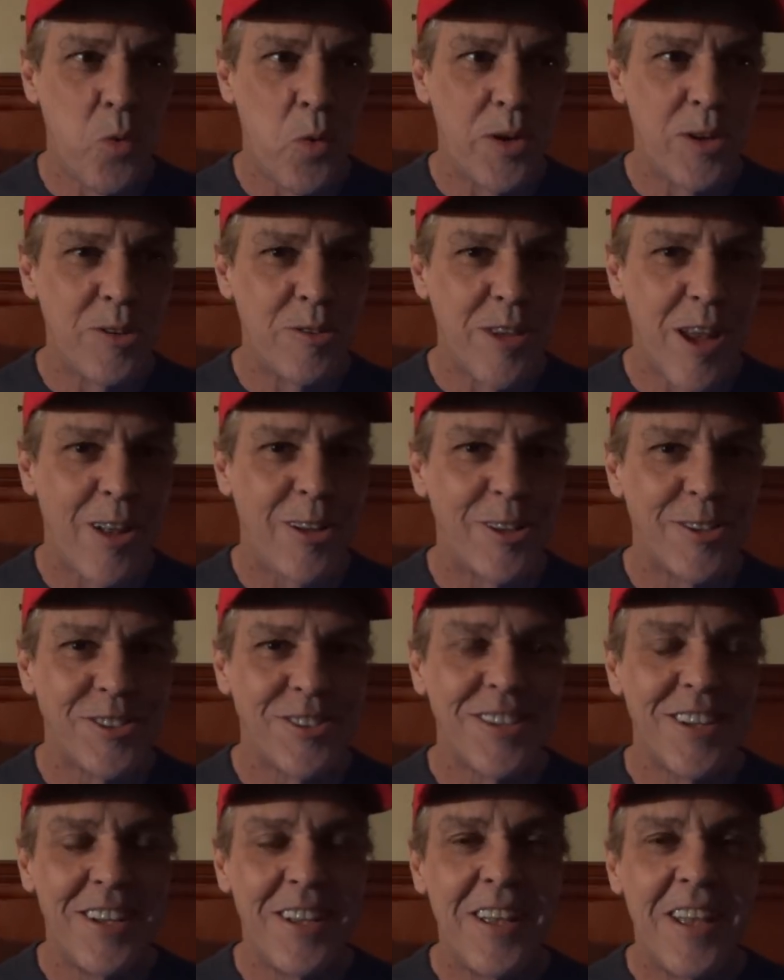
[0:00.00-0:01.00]
going to tell
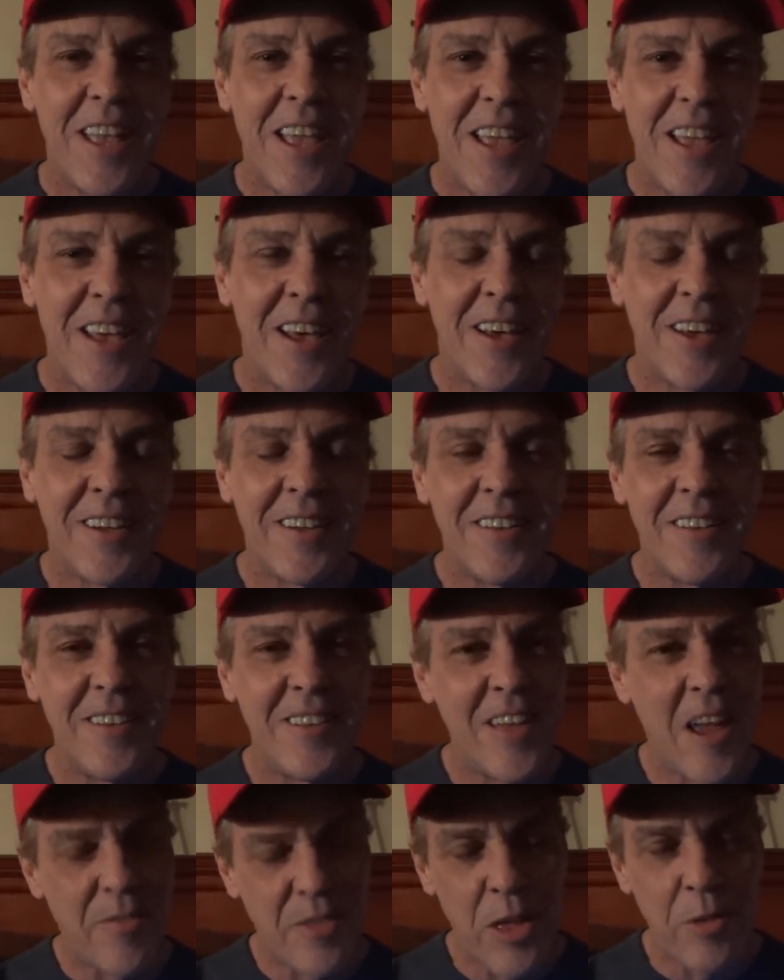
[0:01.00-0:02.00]
us
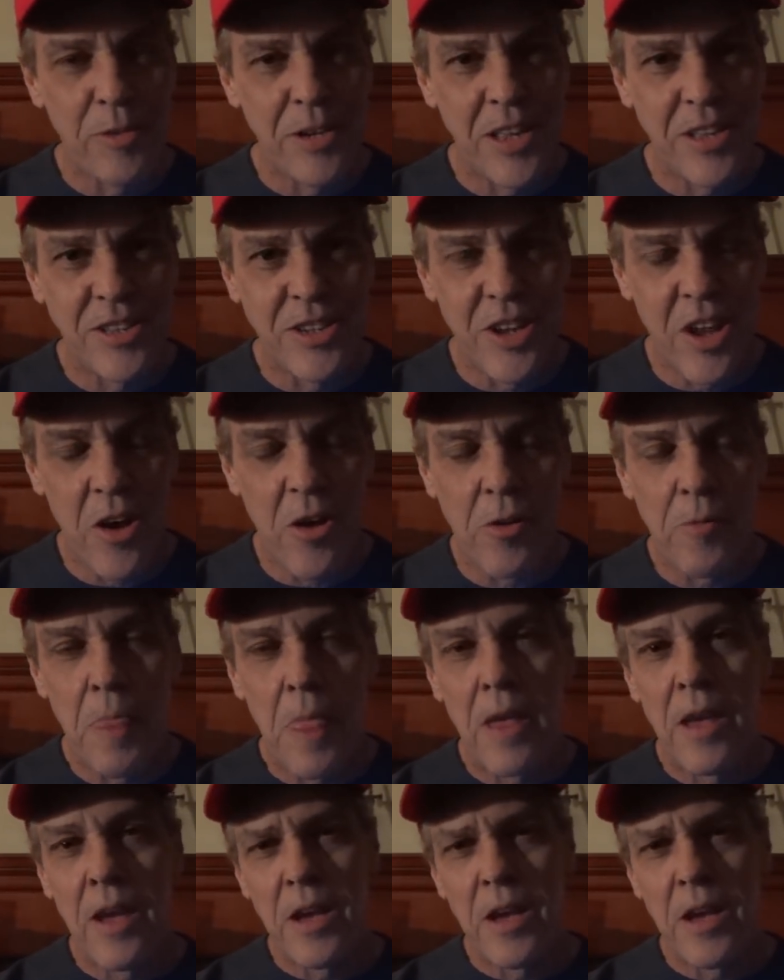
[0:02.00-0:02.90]
everything we need to know.